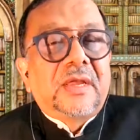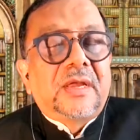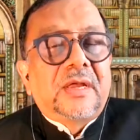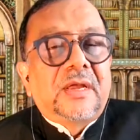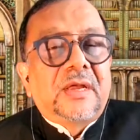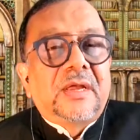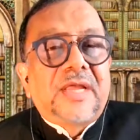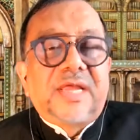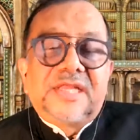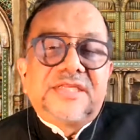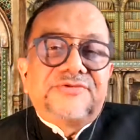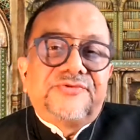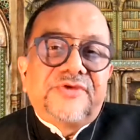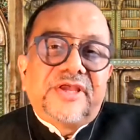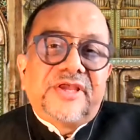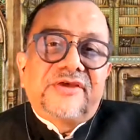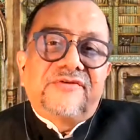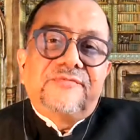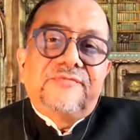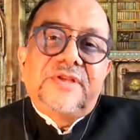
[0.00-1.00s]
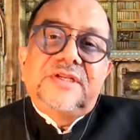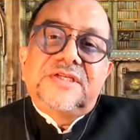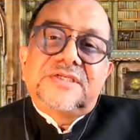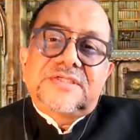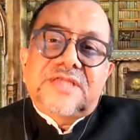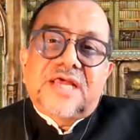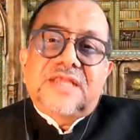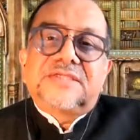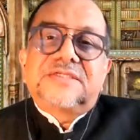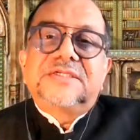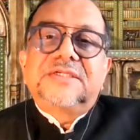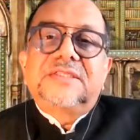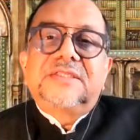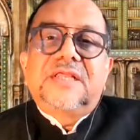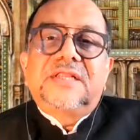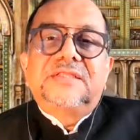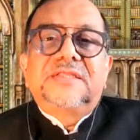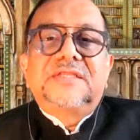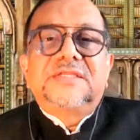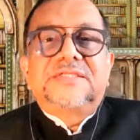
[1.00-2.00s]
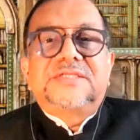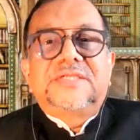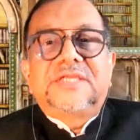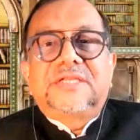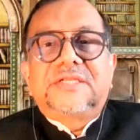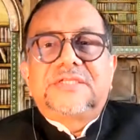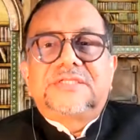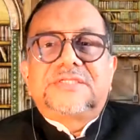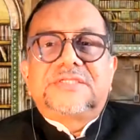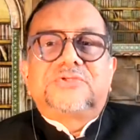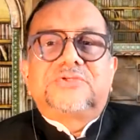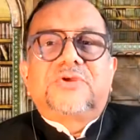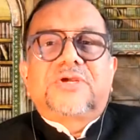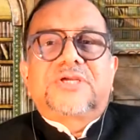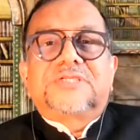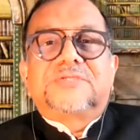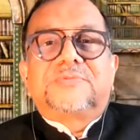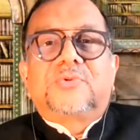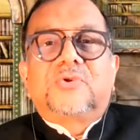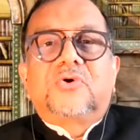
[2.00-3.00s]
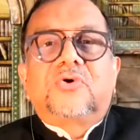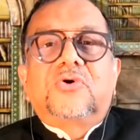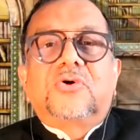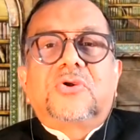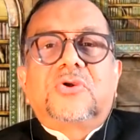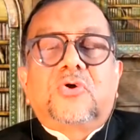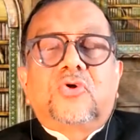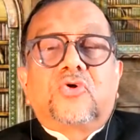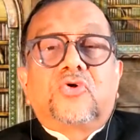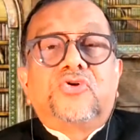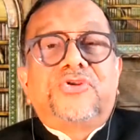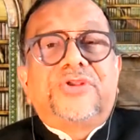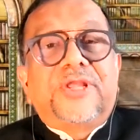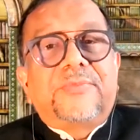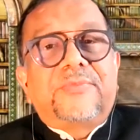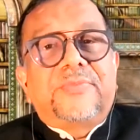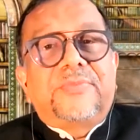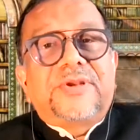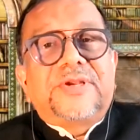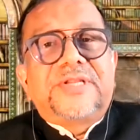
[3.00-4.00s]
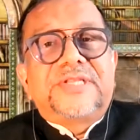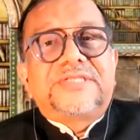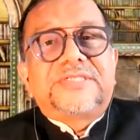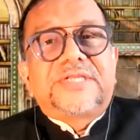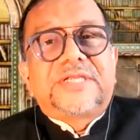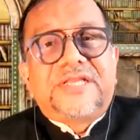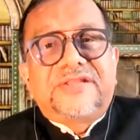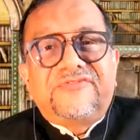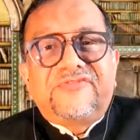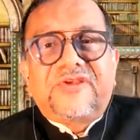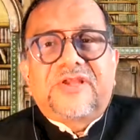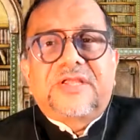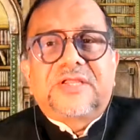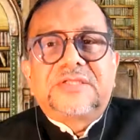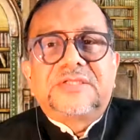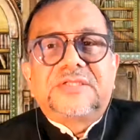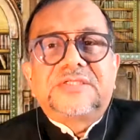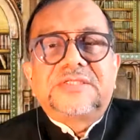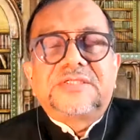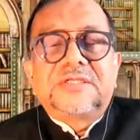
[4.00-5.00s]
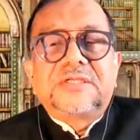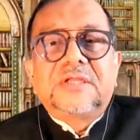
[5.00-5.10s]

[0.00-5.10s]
As we have been discussing, that this series is to explore contemporary significance